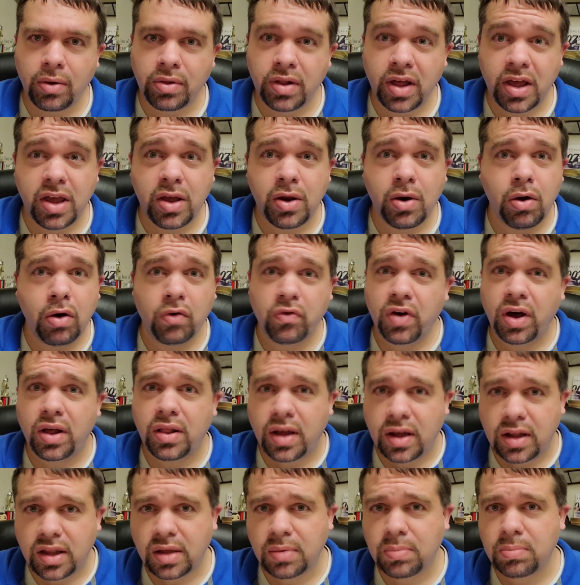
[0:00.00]
let you know if I
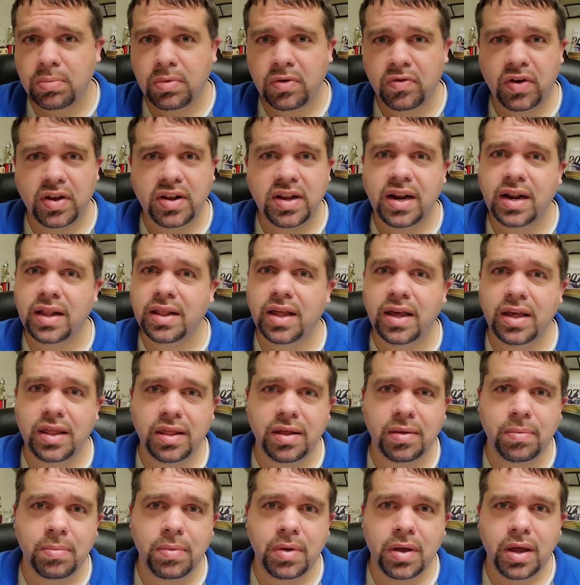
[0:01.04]
liked them, if I didn't like
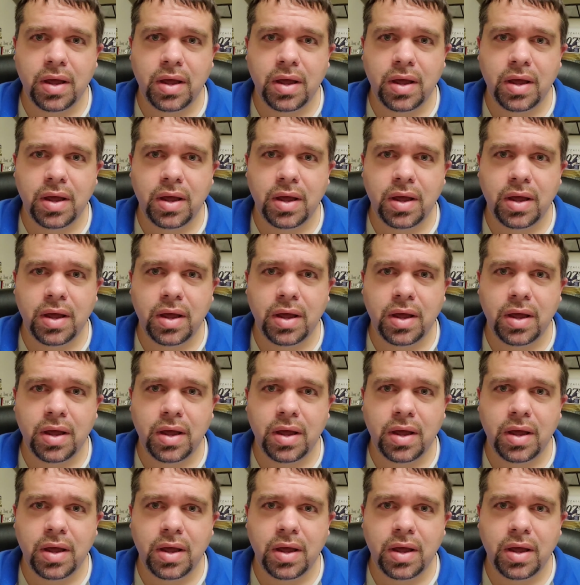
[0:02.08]
them,